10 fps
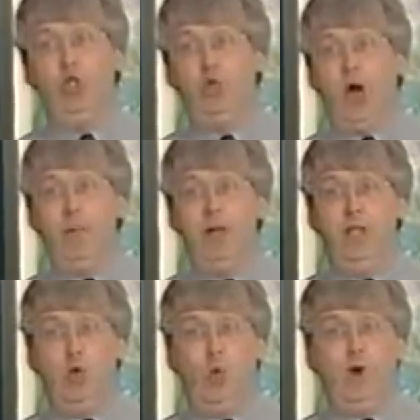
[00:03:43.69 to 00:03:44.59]
drop in
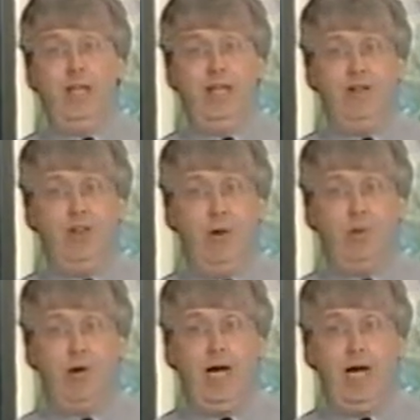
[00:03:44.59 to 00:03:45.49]
the quantity of
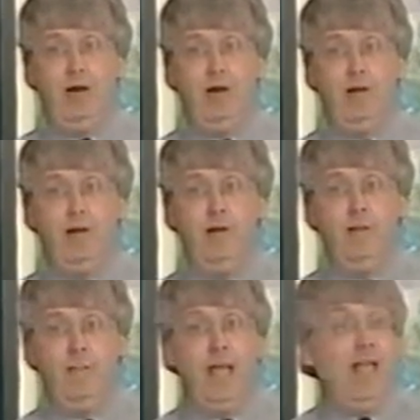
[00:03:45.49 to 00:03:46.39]
labor hired.
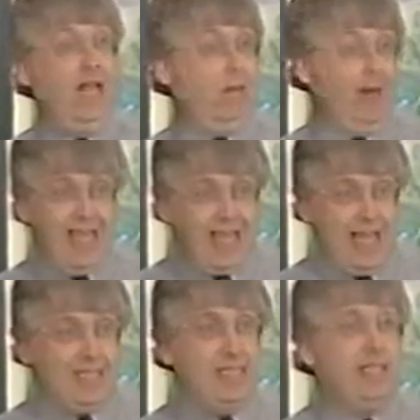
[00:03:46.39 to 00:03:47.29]
In many
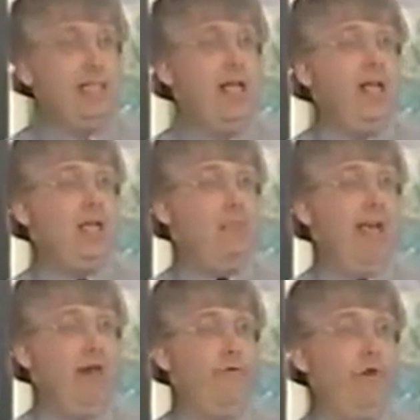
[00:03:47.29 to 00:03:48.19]
cases,
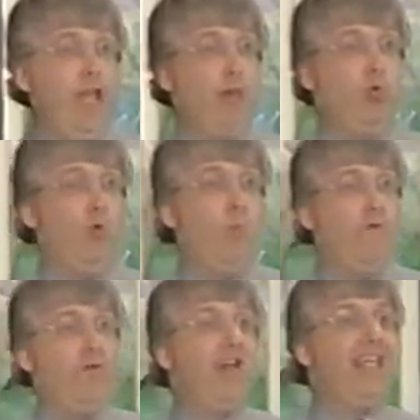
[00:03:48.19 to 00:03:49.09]
demand for labor will be
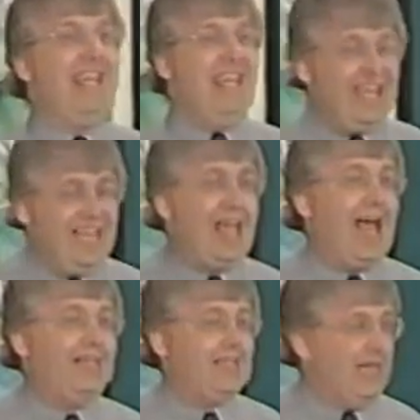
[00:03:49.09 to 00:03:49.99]
fairly
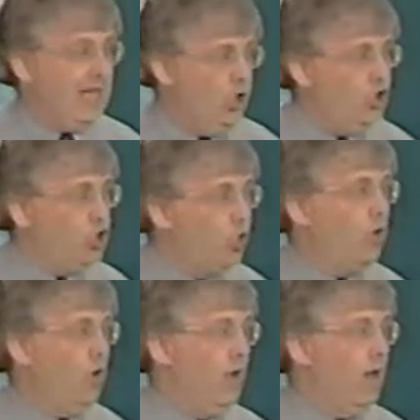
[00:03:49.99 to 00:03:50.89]
inelastic in the short
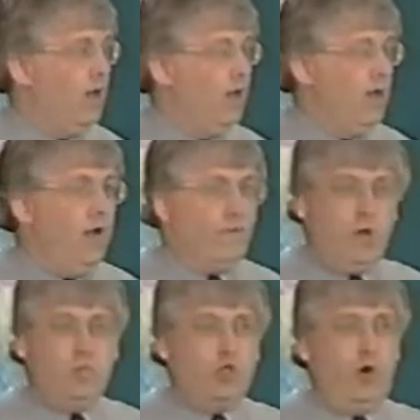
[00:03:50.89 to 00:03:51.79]
run.
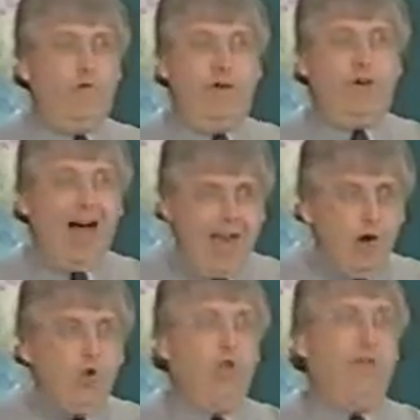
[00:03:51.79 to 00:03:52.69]
Firms sort of have
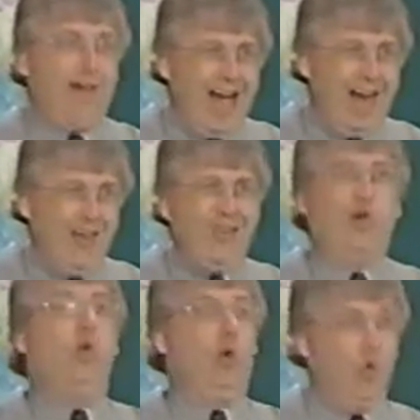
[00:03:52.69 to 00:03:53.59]
hired who they've hired, they're
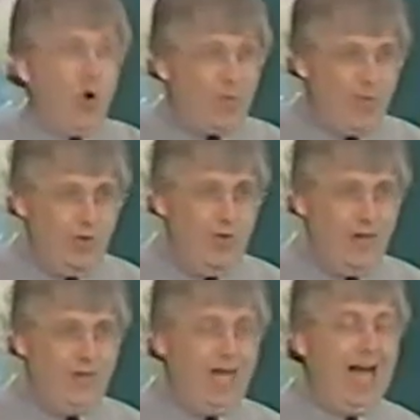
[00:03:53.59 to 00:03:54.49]
going to work with who
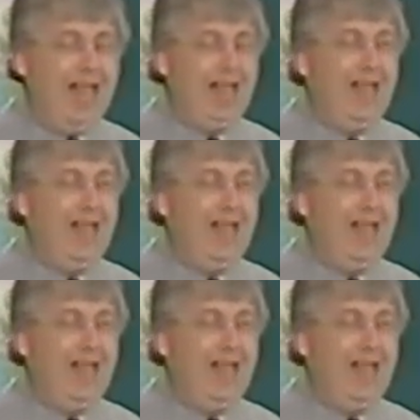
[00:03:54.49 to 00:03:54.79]
they've got,